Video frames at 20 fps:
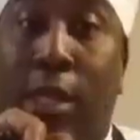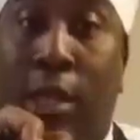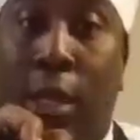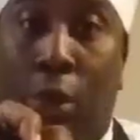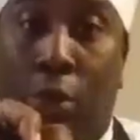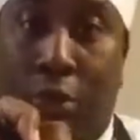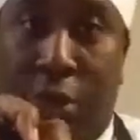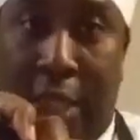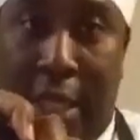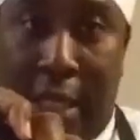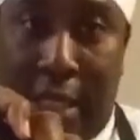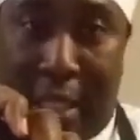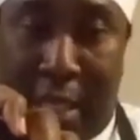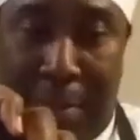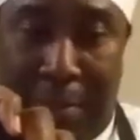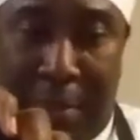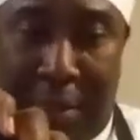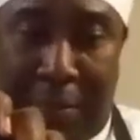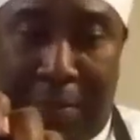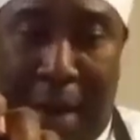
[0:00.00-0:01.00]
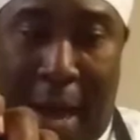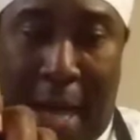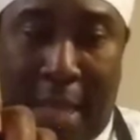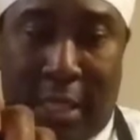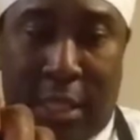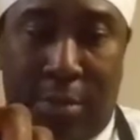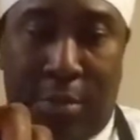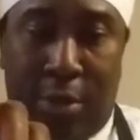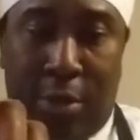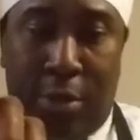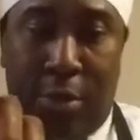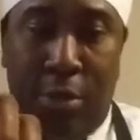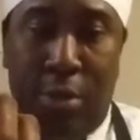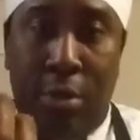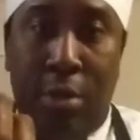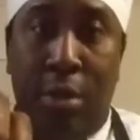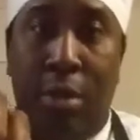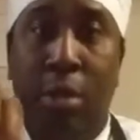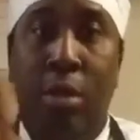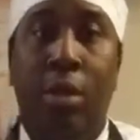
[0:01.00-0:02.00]
close to the tip as possible,
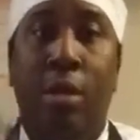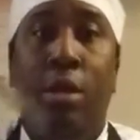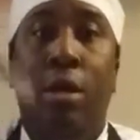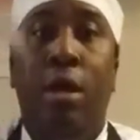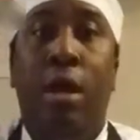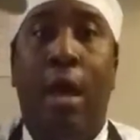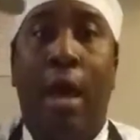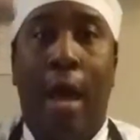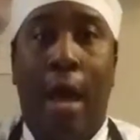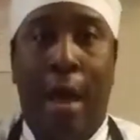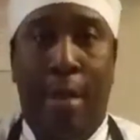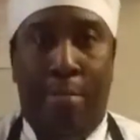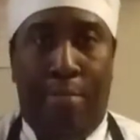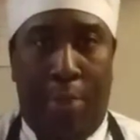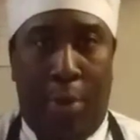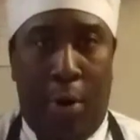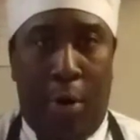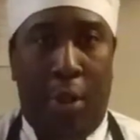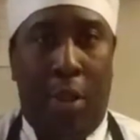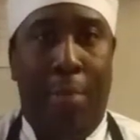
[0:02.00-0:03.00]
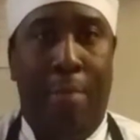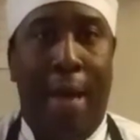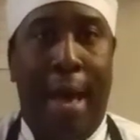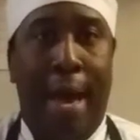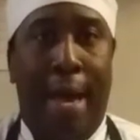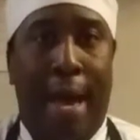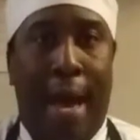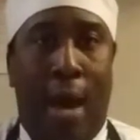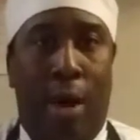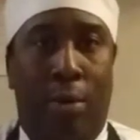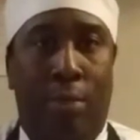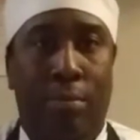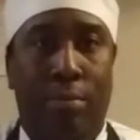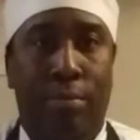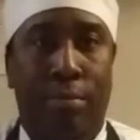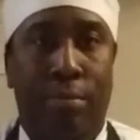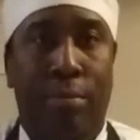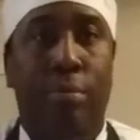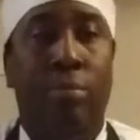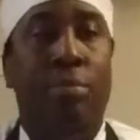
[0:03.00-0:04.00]
and pull the bag out.
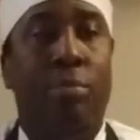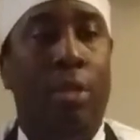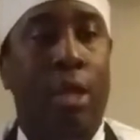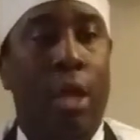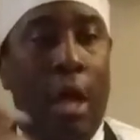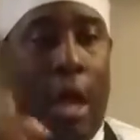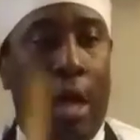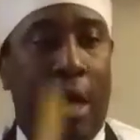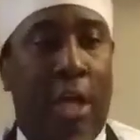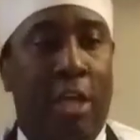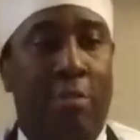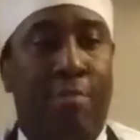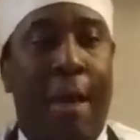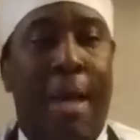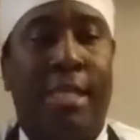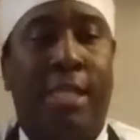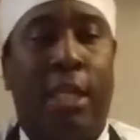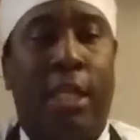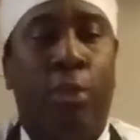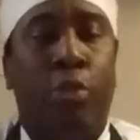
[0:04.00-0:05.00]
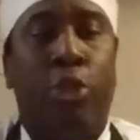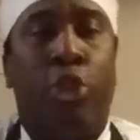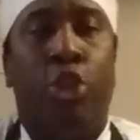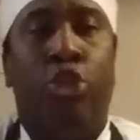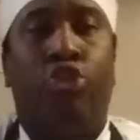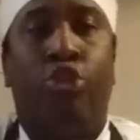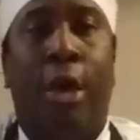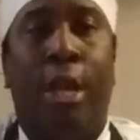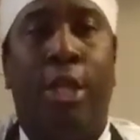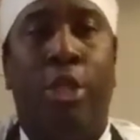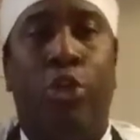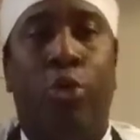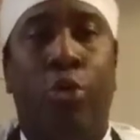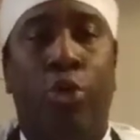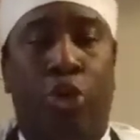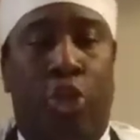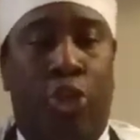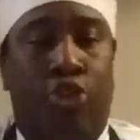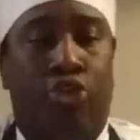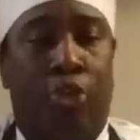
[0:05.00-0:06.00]
Because basically what you're trying to do
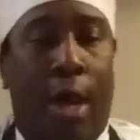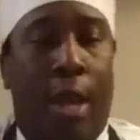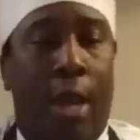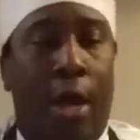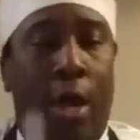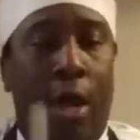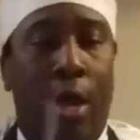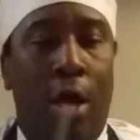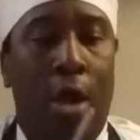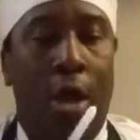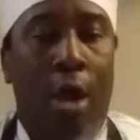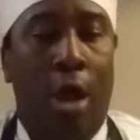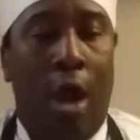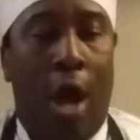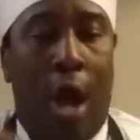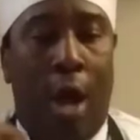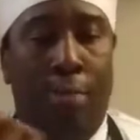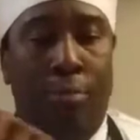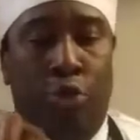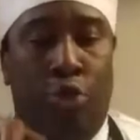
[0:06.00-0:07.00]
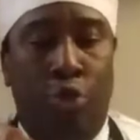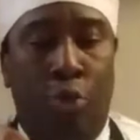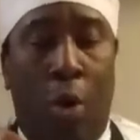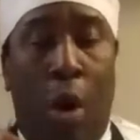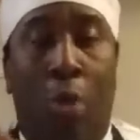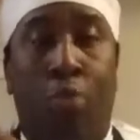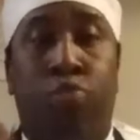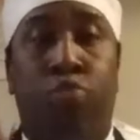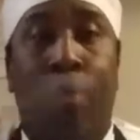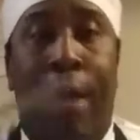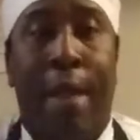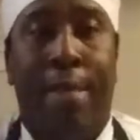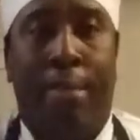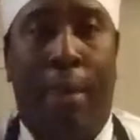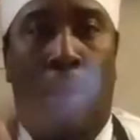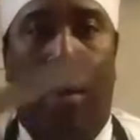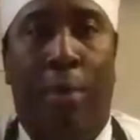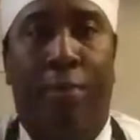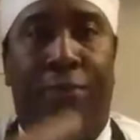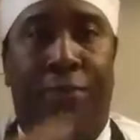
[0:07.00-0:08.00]
is you're trying to do a
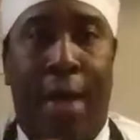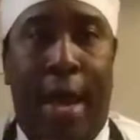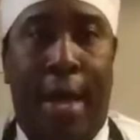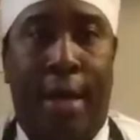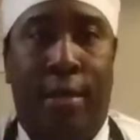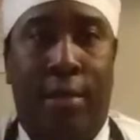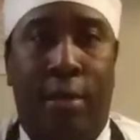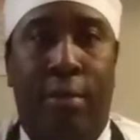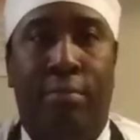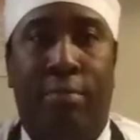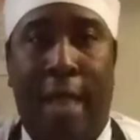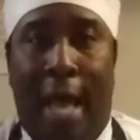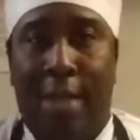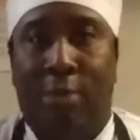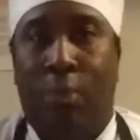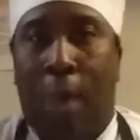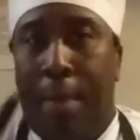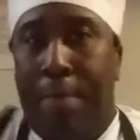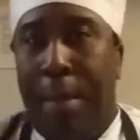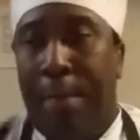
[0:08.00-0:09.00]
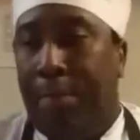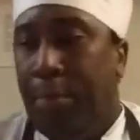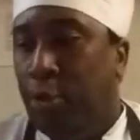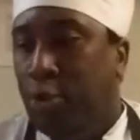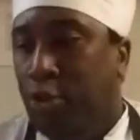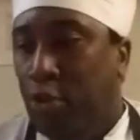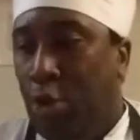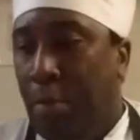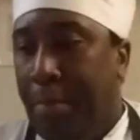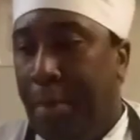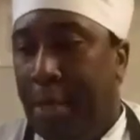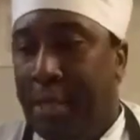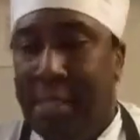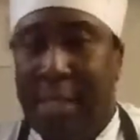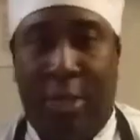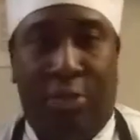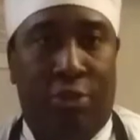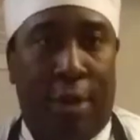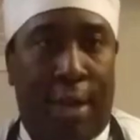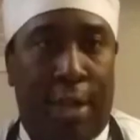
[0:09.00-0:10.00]
rainbow effect. That's why people do it, because
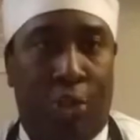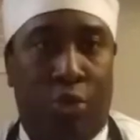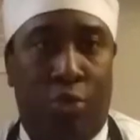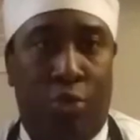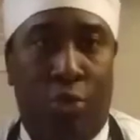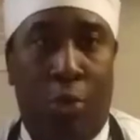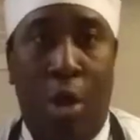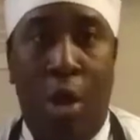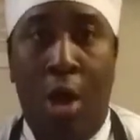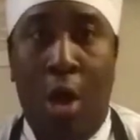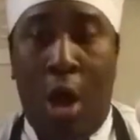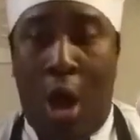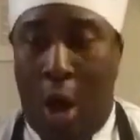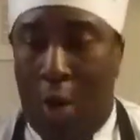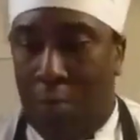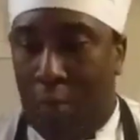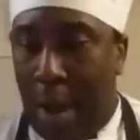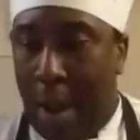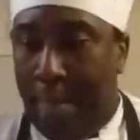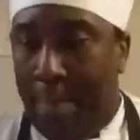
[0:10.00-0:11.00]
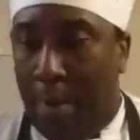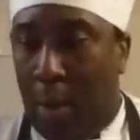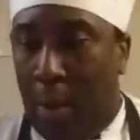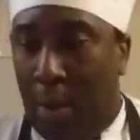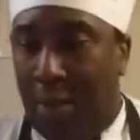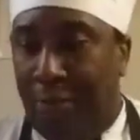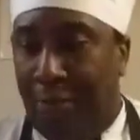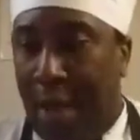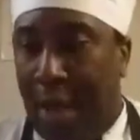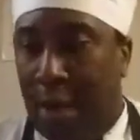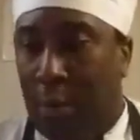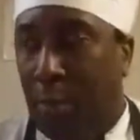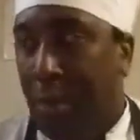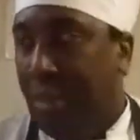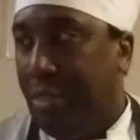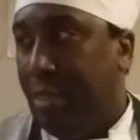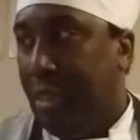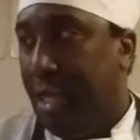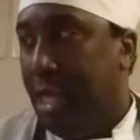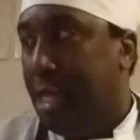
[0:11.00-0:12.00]
they try to do a rainbow effect
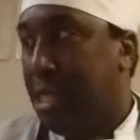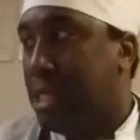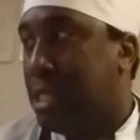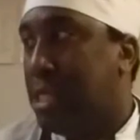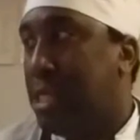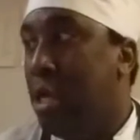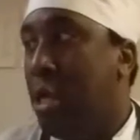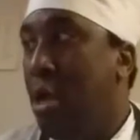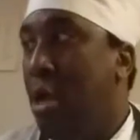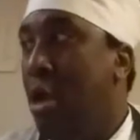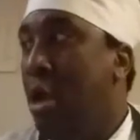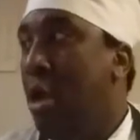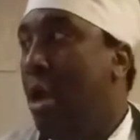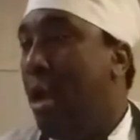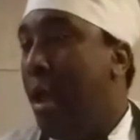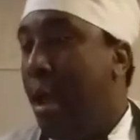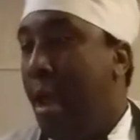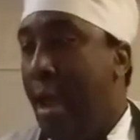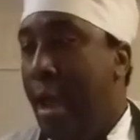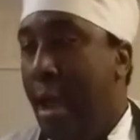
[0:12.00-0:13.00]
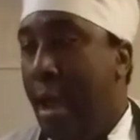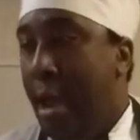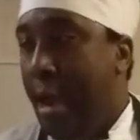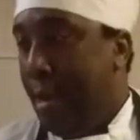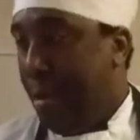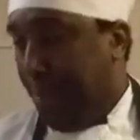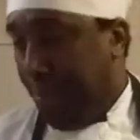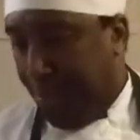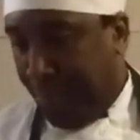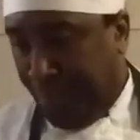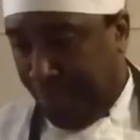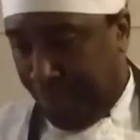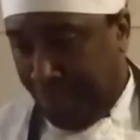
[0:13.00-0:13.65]
with this. And